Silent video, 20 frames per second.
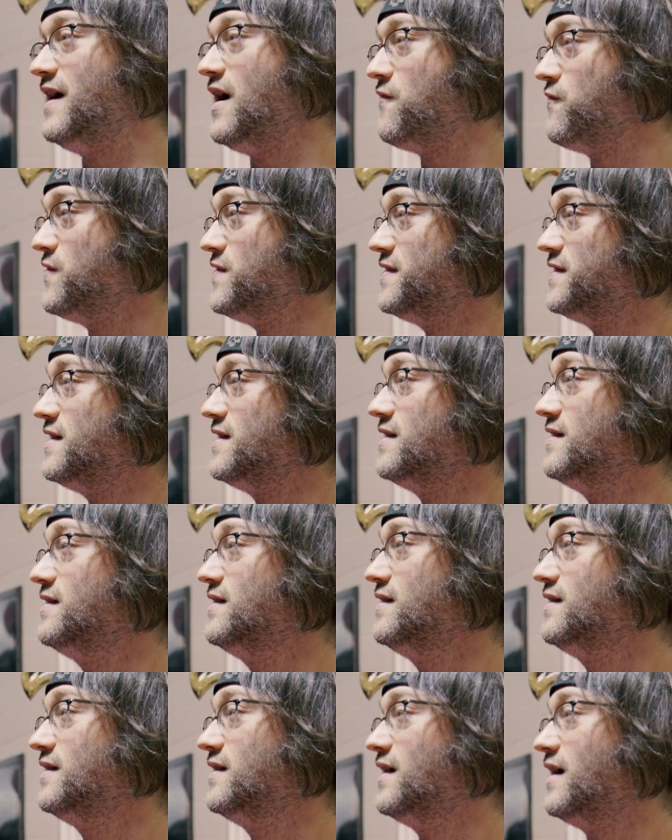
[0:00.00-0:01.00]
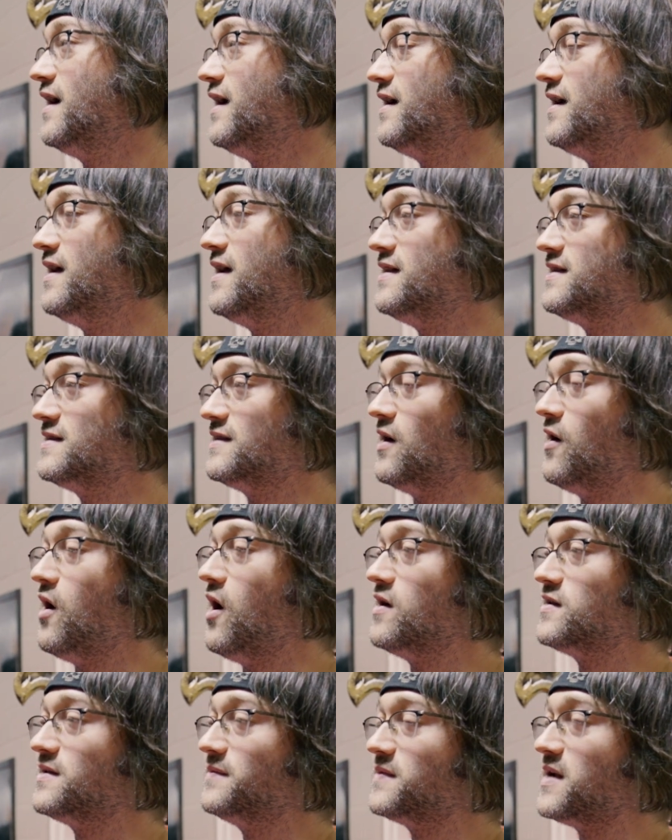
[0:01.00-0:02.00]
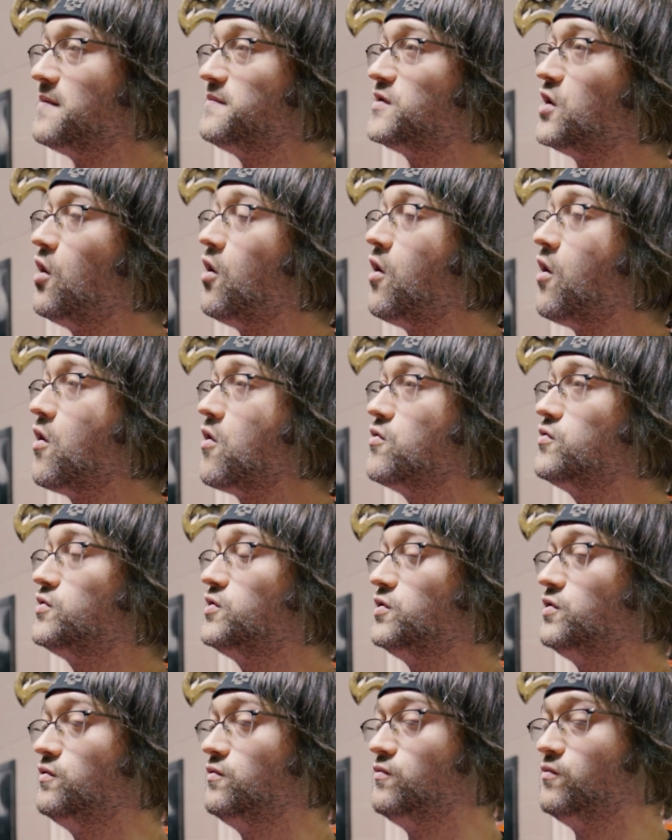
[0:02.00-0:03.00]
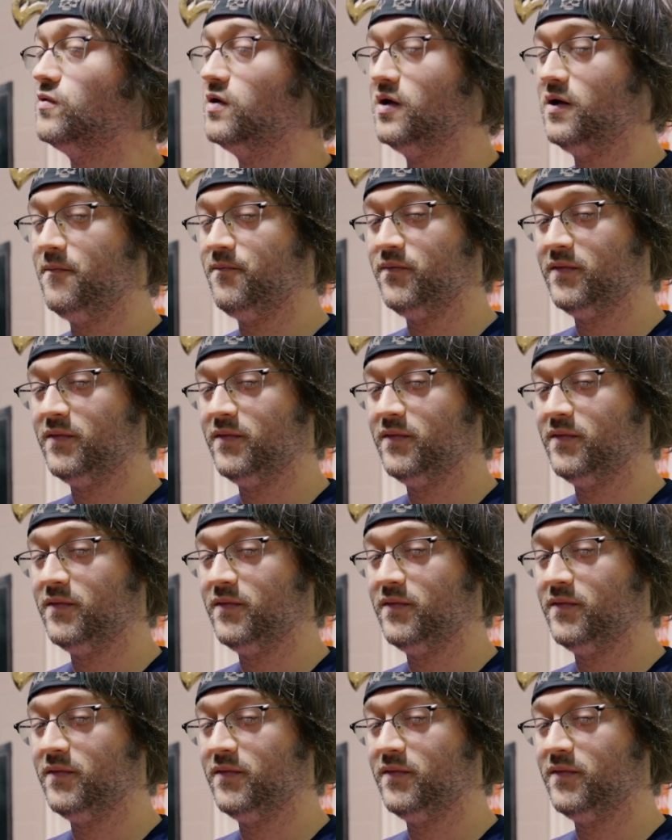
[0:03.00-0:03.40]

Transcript: everything, and it's sometimes hard to